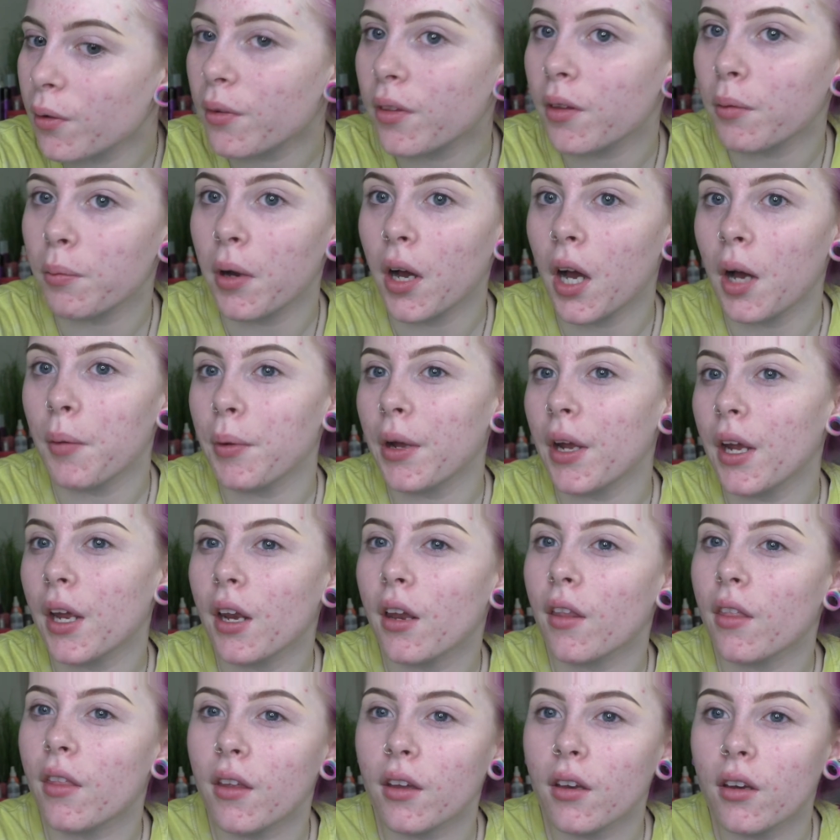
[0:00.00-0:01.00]
with the pomade
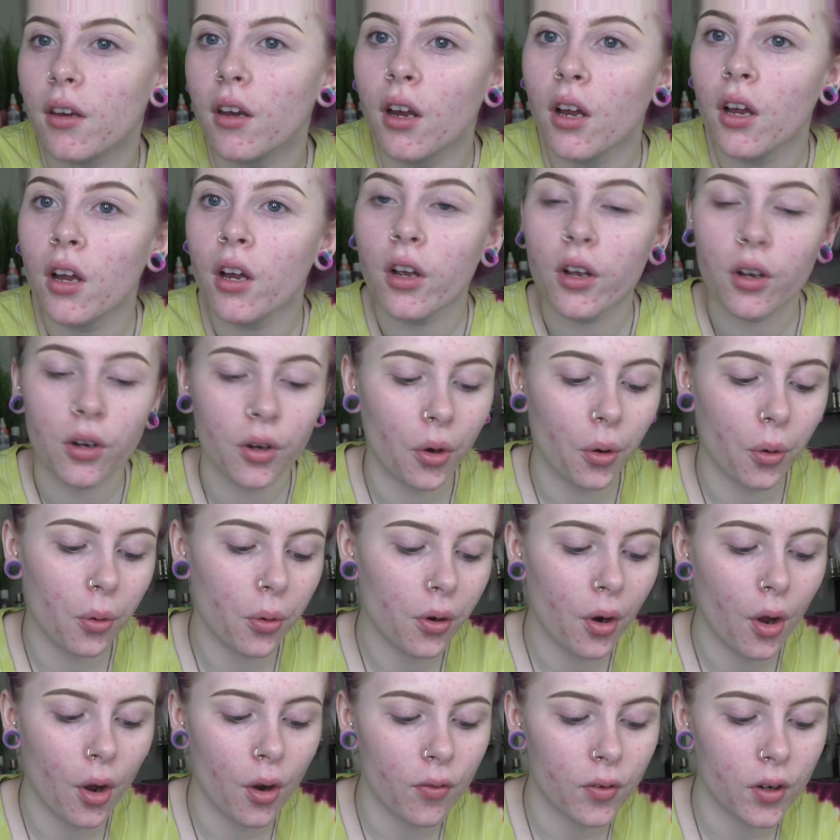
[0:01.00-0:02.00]
and then going
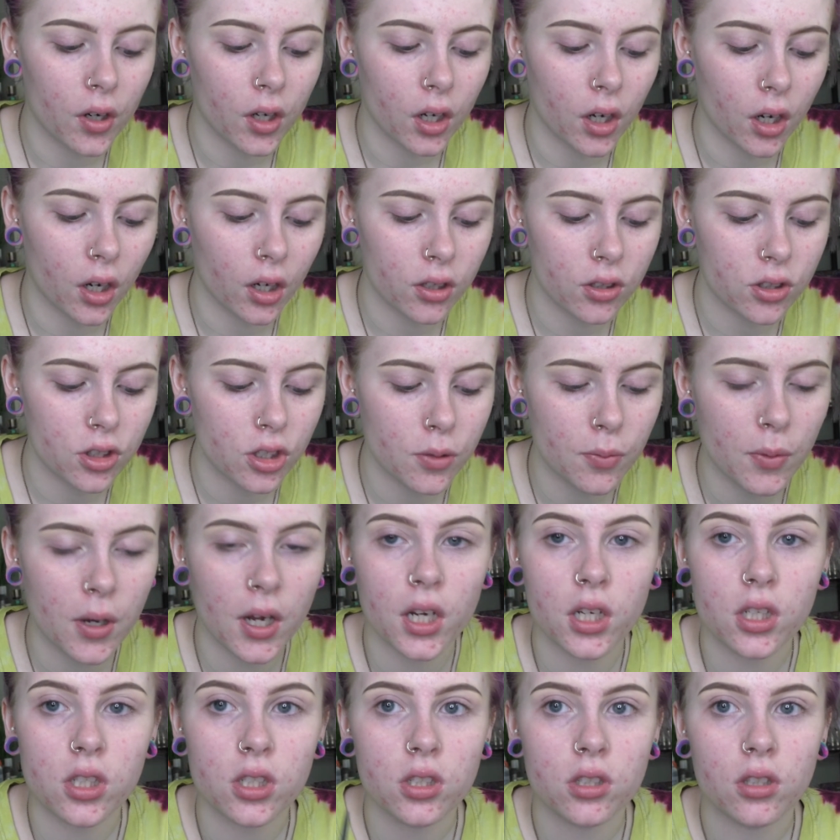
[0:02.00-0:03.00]
over too
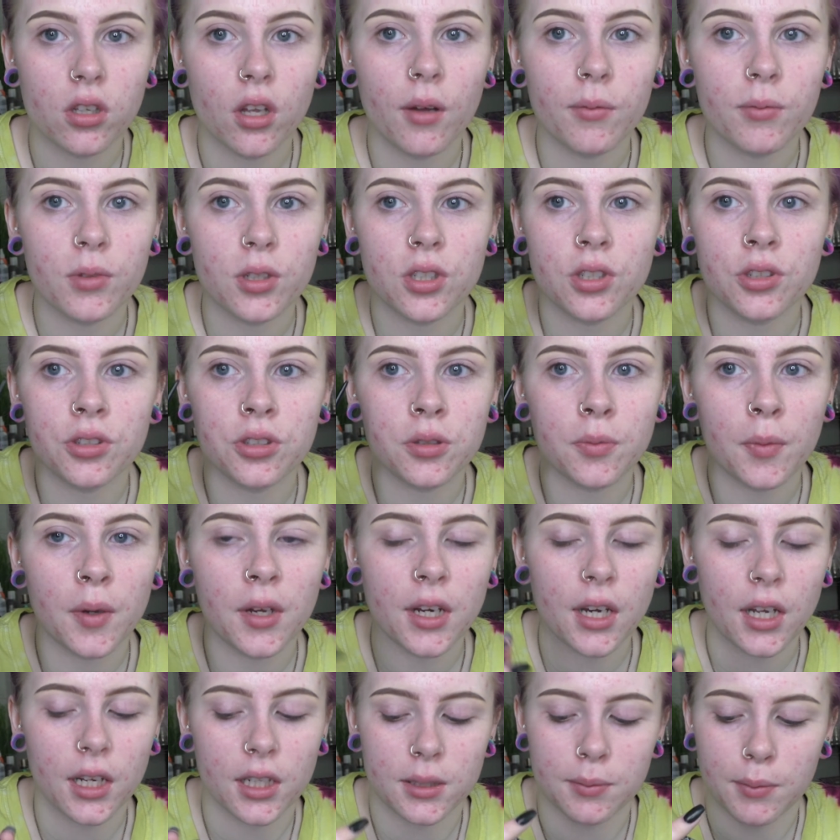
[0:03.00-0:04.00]
much. So I'm just using my
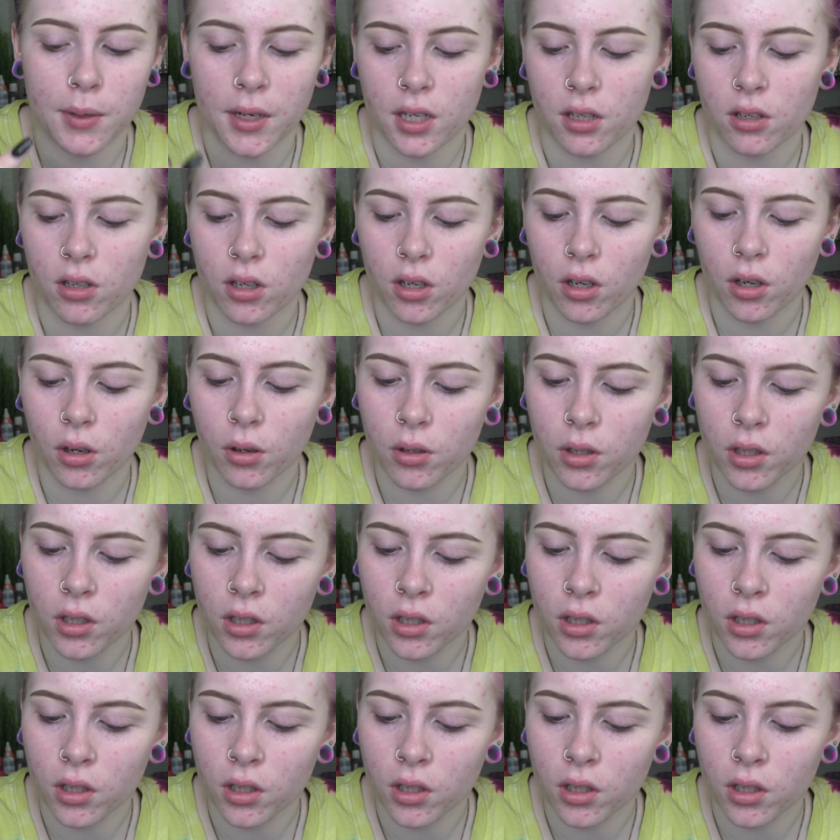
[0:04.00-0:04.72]
NYX micro